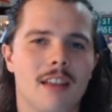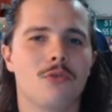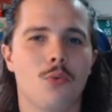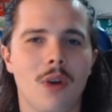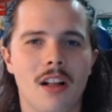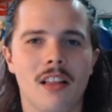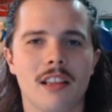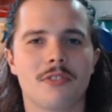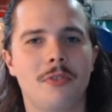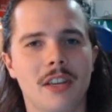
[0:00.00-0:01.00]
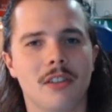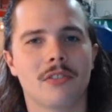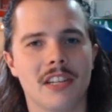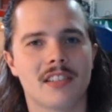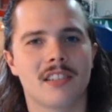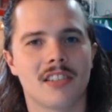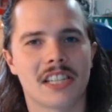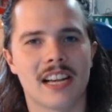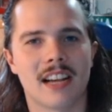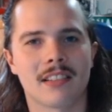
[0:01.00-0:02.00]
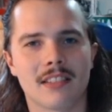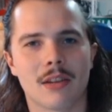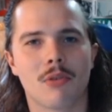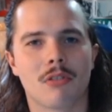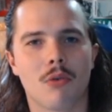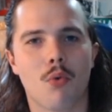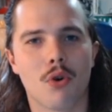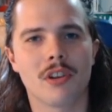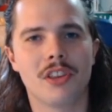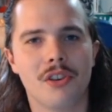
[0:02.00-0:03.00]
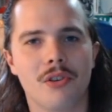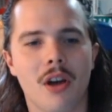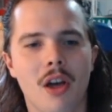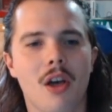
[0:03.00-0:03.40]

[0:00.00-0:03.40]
as well as field research tasks that will reward you